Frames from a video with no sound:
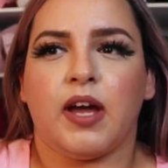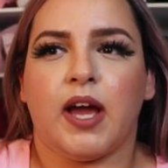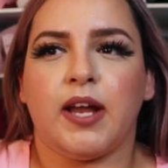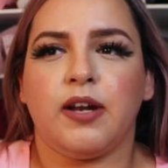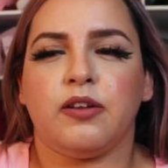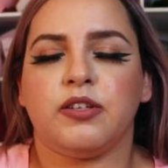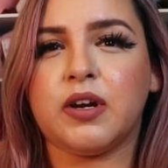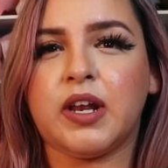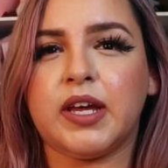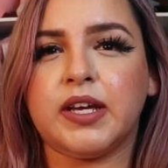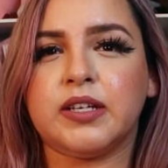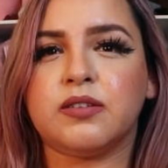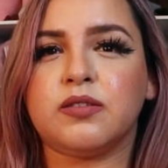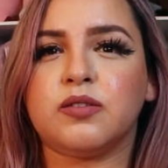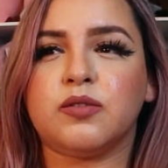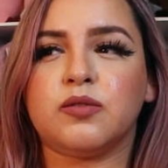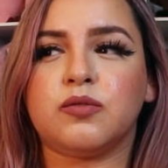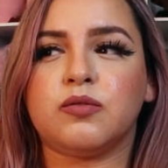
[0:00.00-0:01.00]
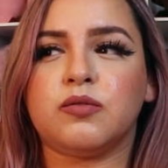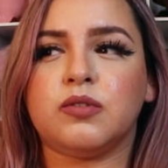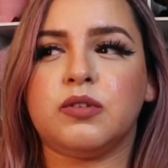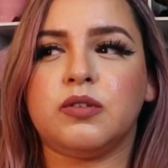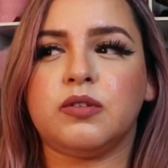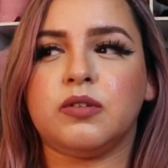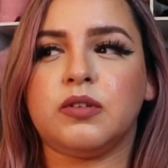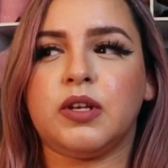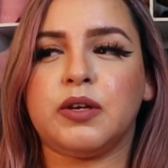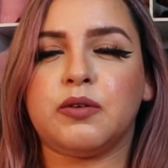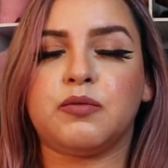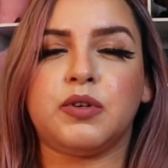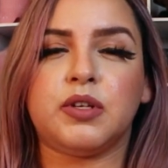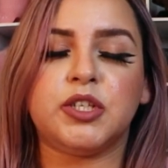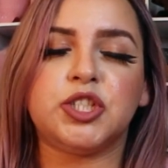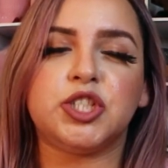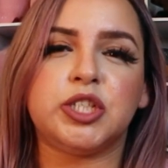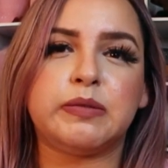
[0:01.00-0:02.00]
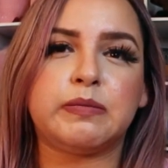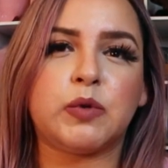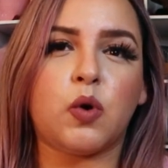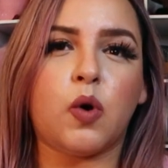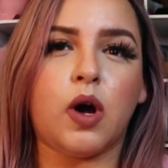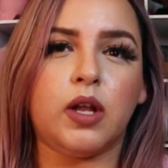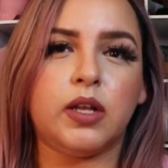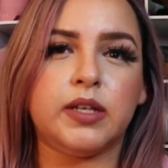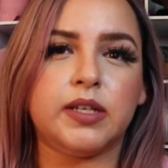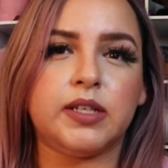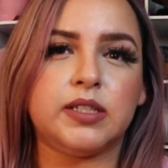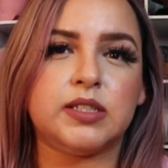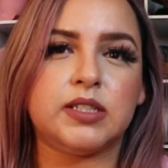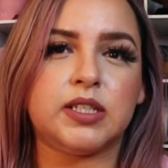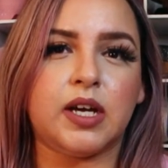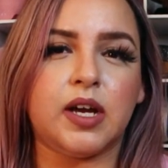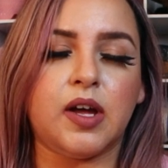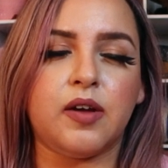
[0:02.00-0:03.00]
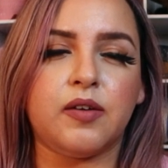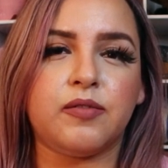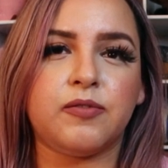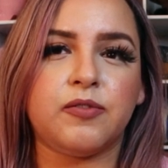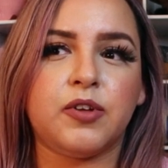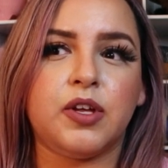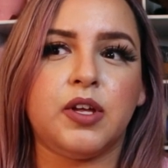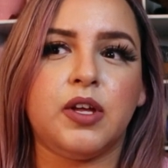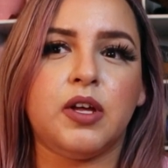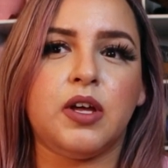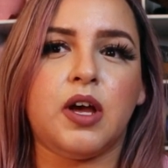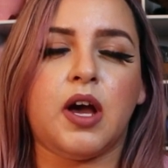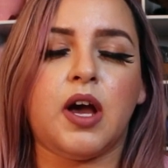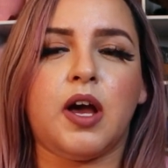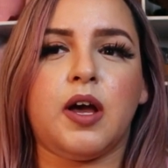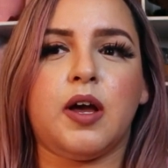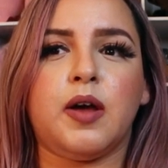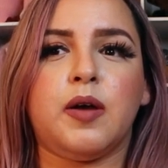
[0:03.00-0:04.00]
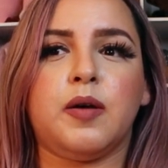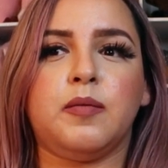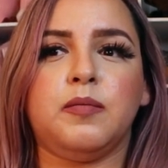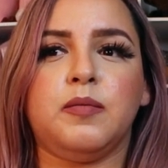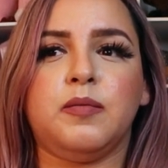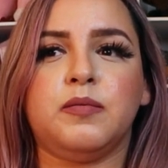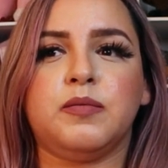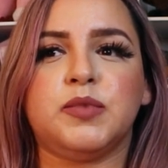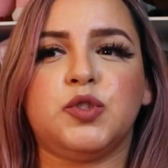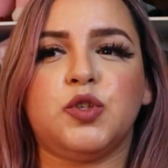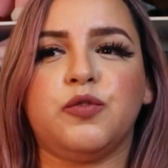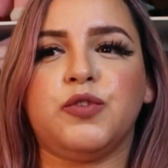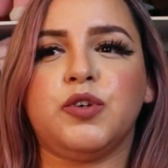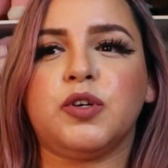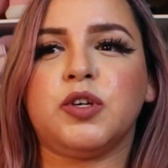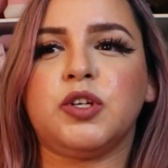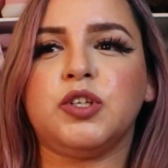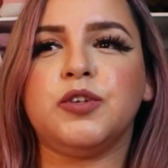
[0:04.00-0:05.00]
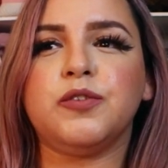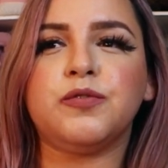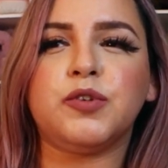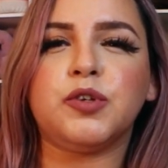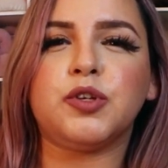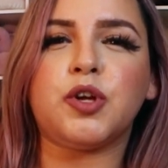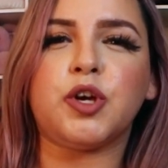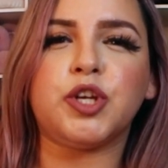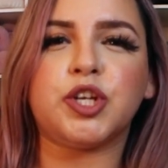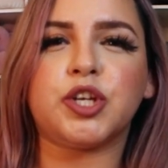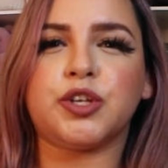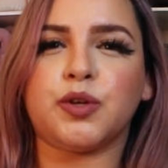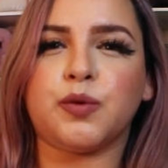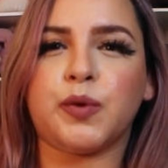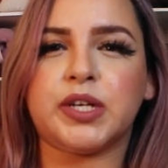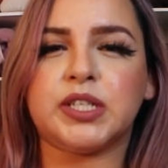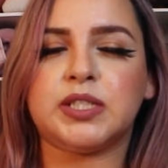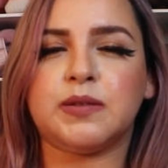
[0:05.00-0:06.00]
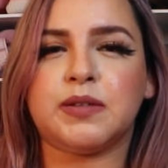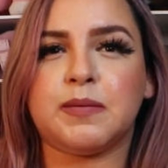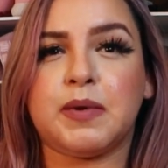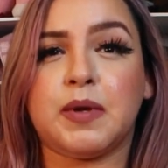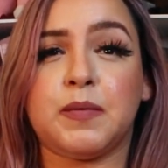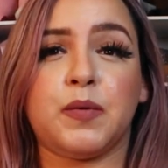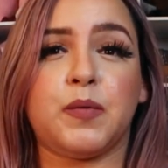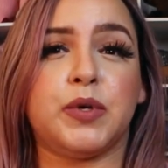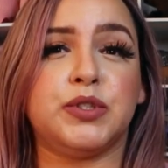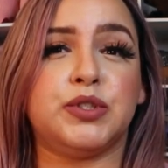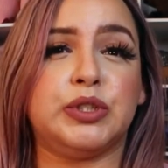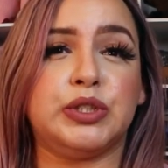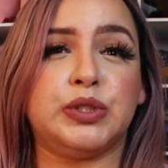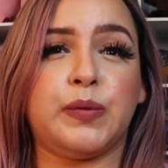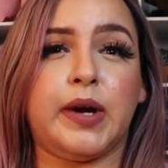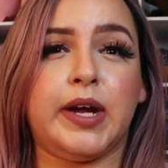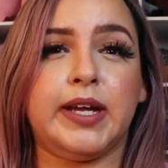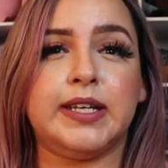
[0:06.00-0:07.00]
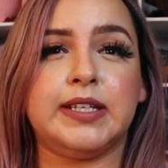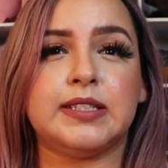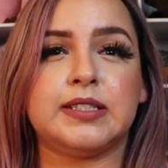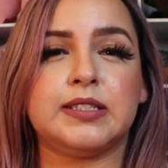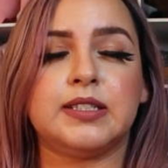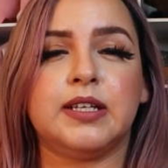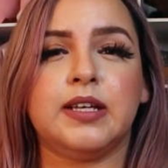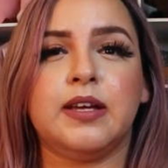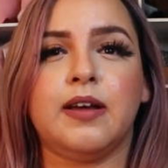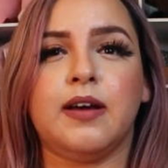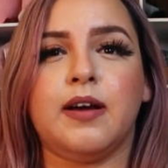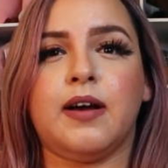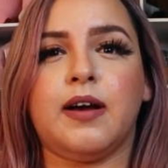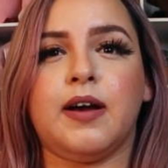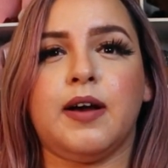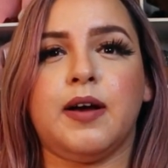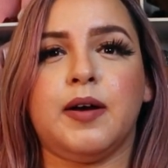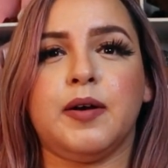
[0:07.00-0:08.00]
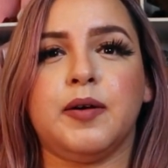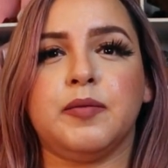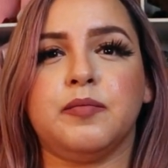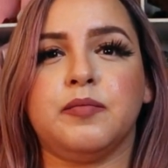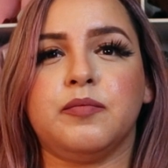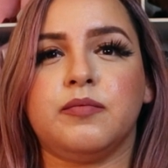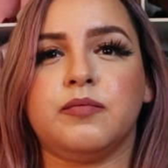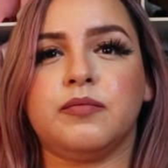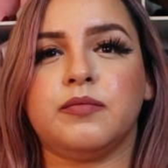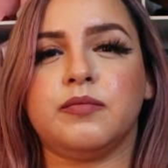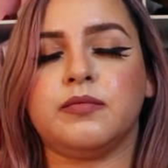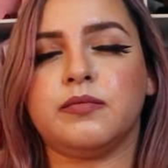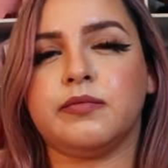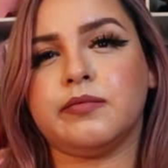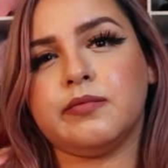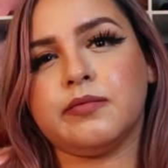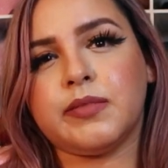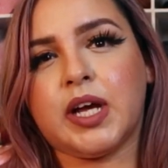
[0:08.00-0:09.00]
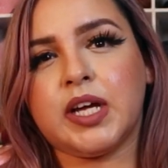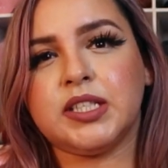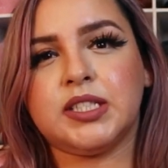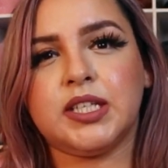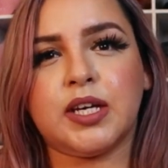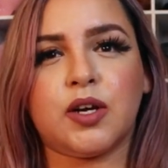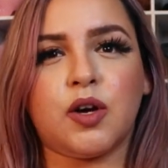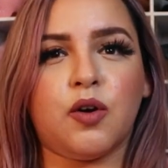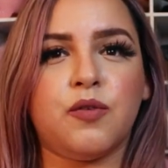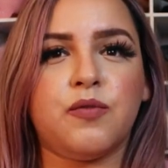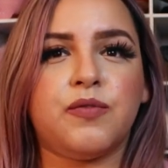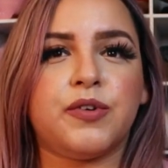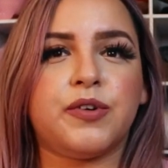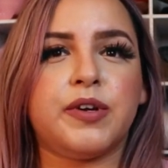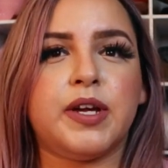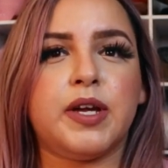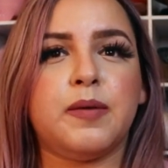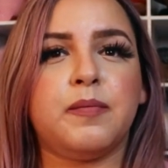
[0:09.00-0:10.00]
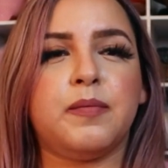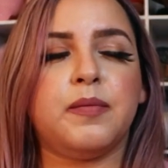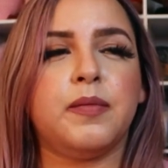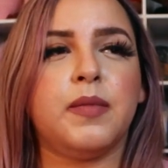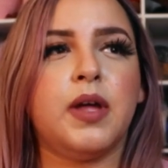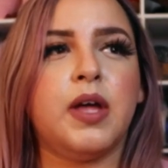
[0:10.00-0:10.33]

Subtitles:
I know they're like really cheap quality stuff. So if you know you're gonna wear something maybe once or twice, I'd say go for it.